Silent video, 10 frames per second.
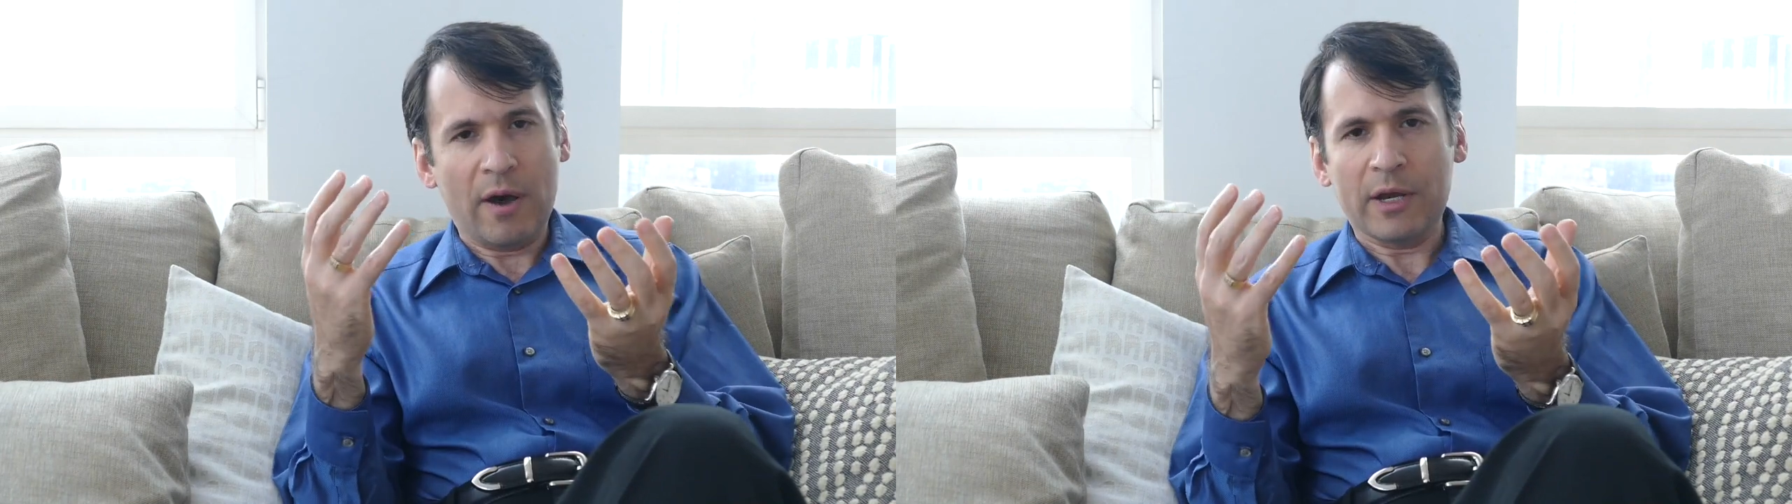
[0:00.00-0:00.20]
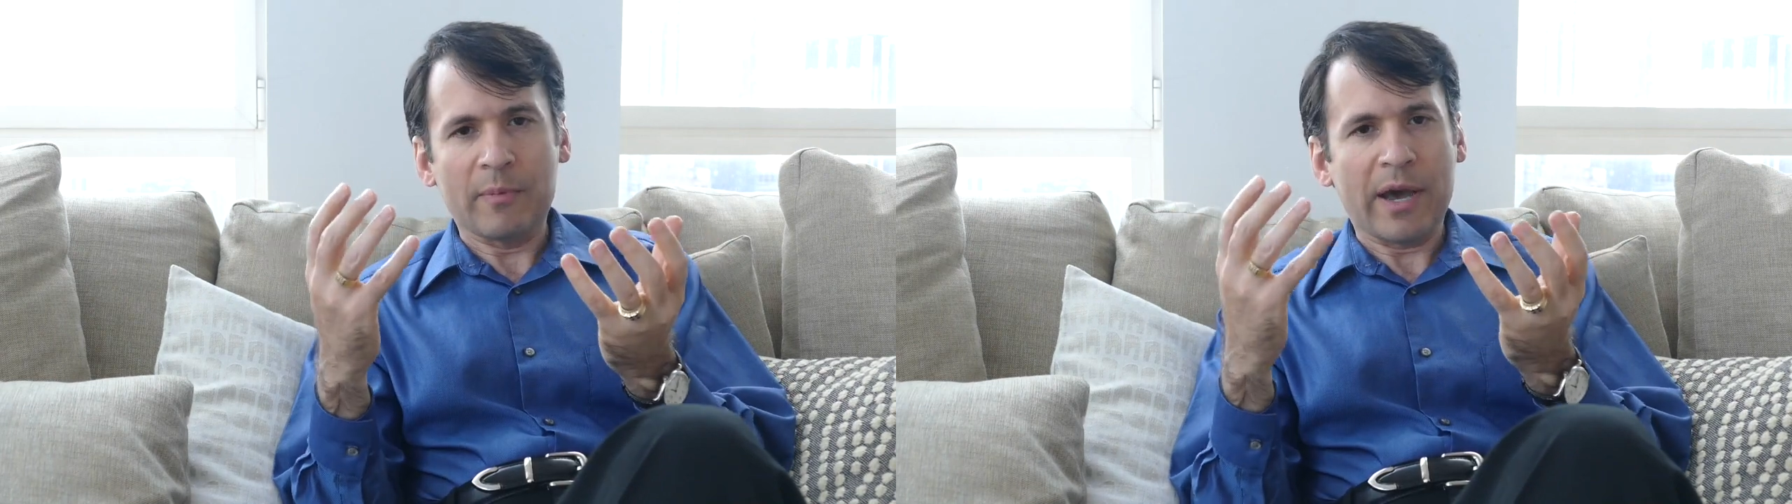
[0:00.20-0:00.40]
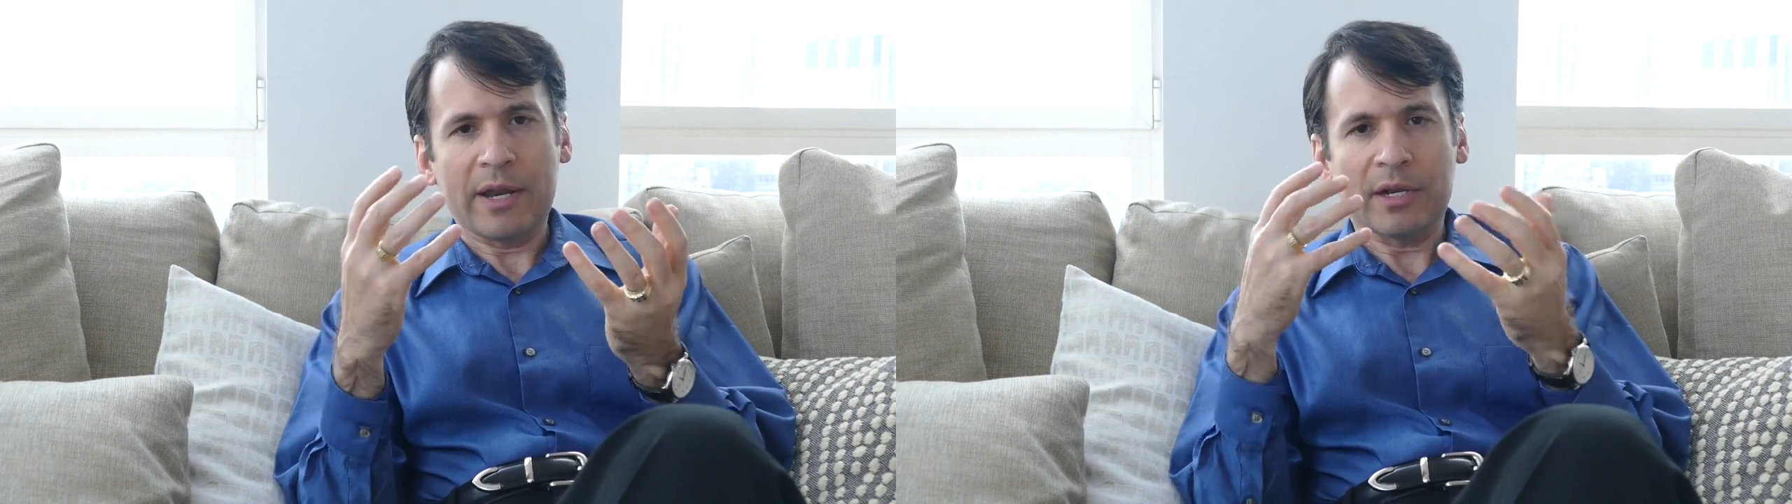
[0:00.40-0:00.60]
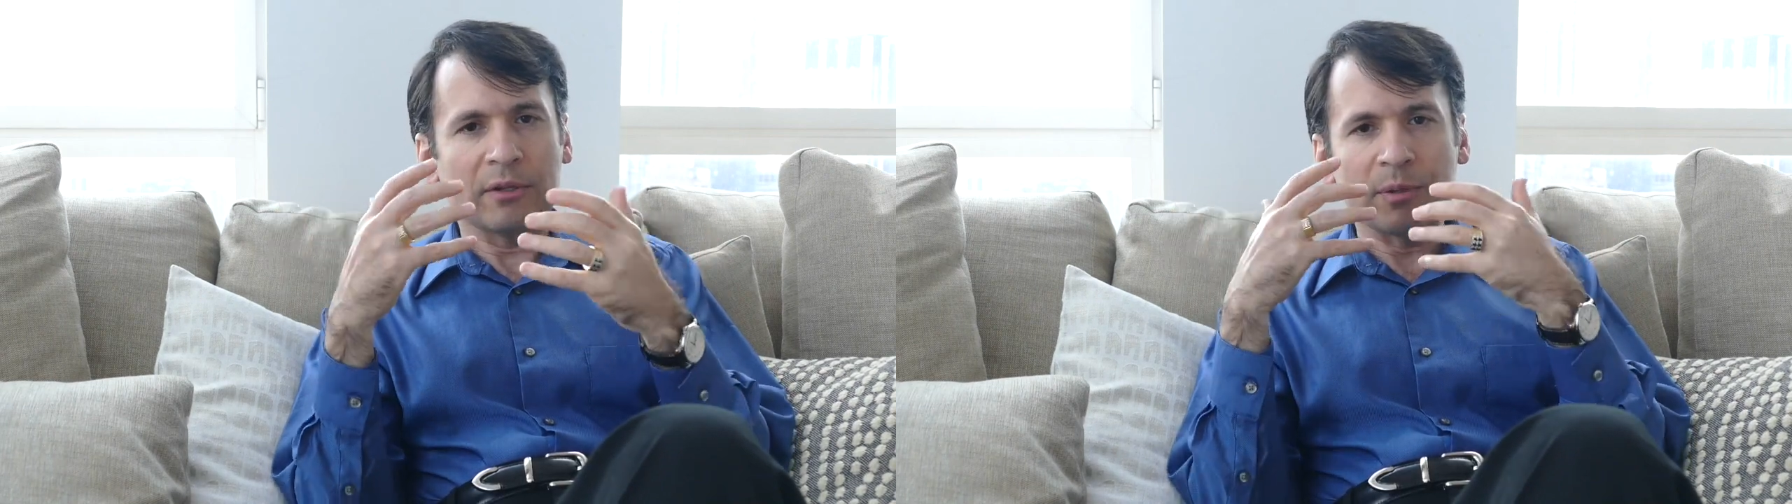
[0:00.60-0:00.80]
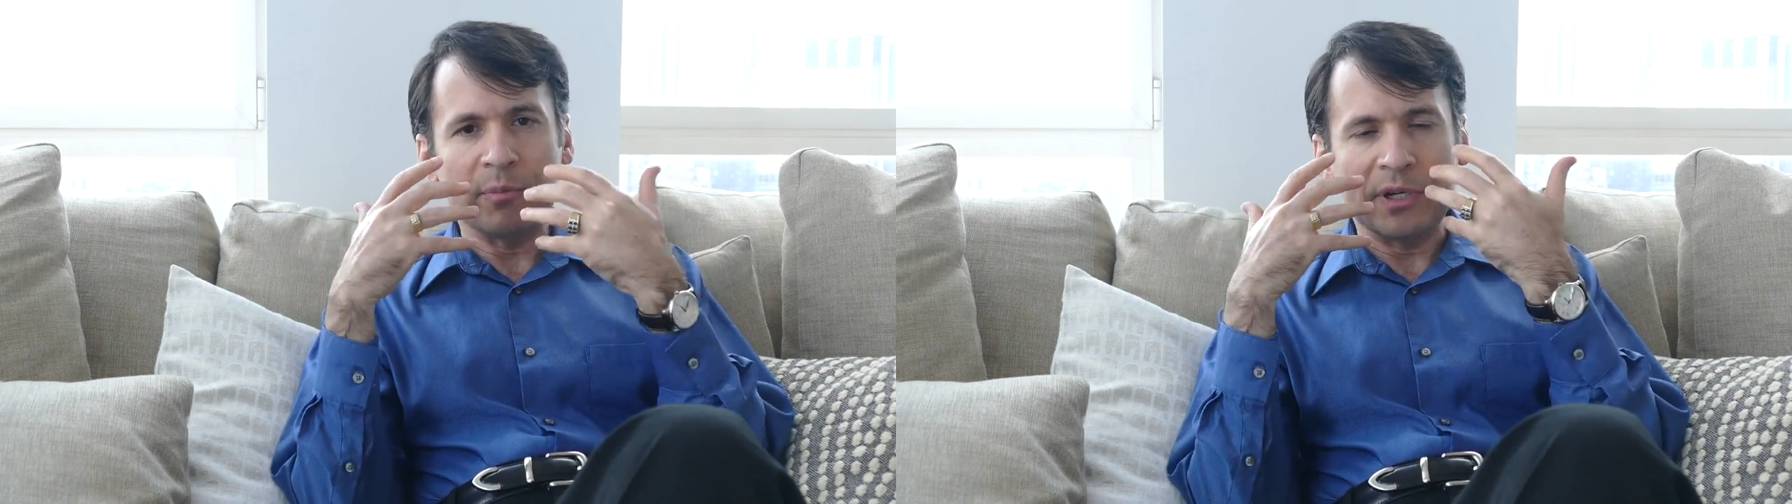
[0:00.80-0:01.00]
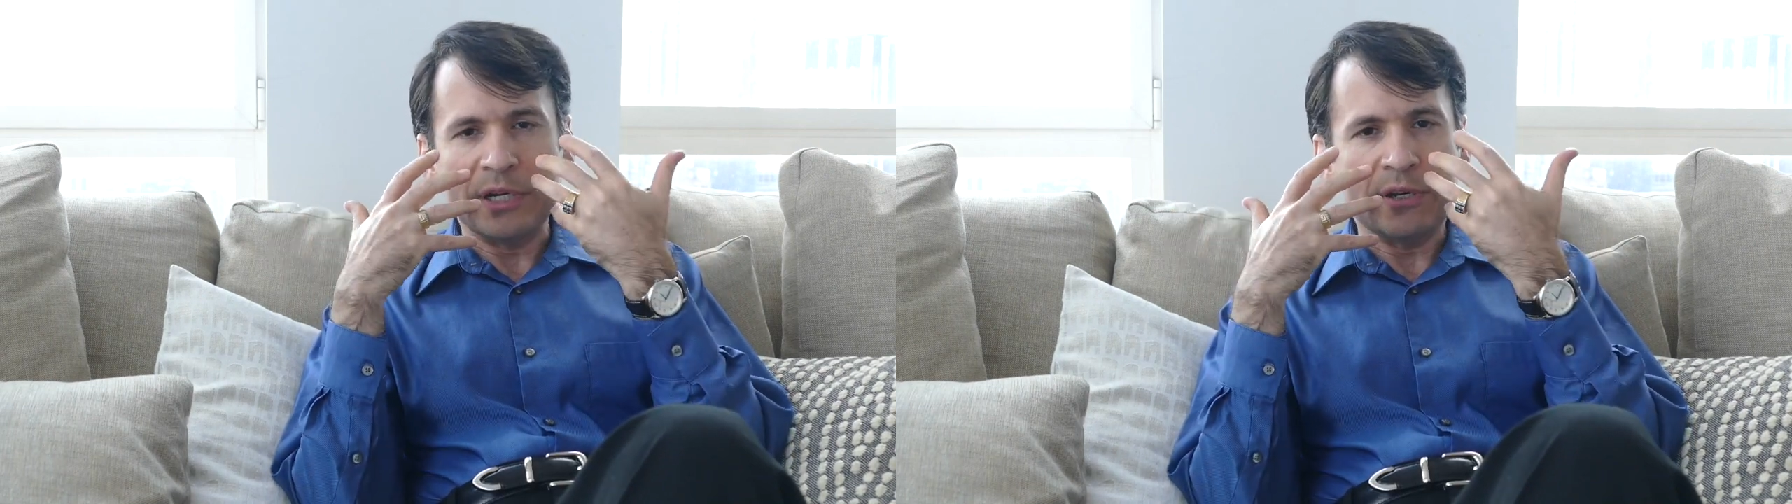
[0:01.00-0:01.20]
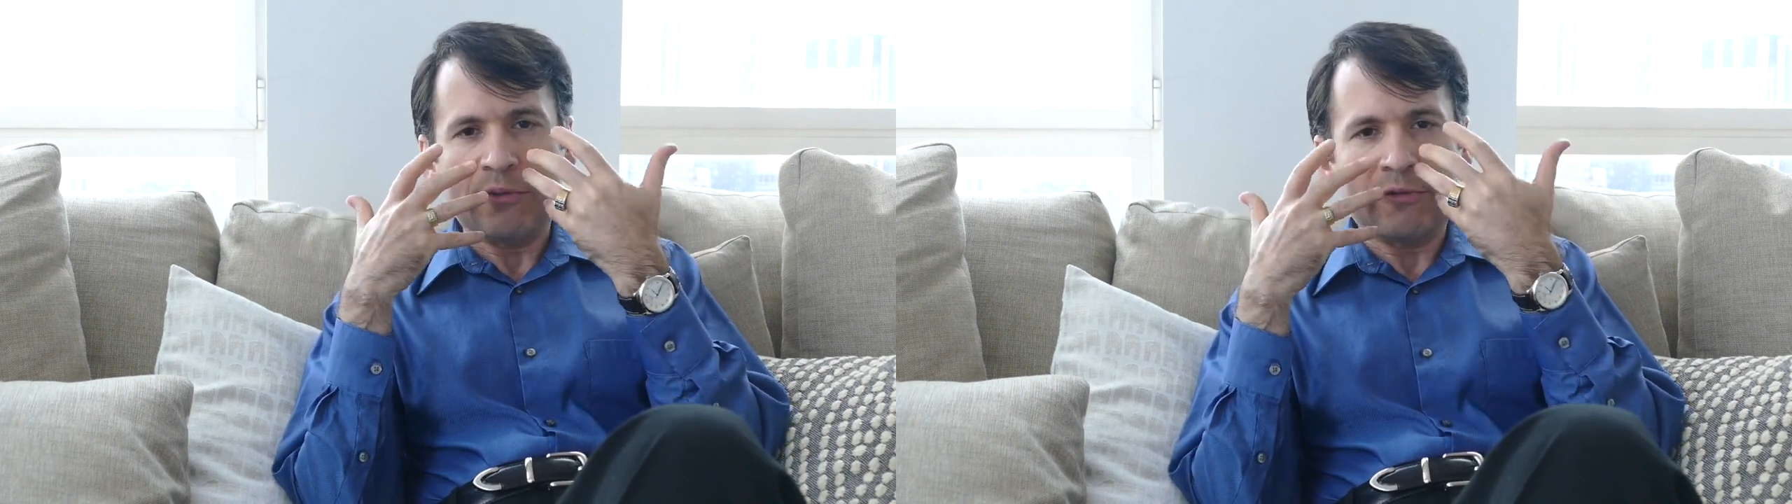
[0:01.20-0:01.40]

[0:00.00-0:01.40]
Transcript: automatically be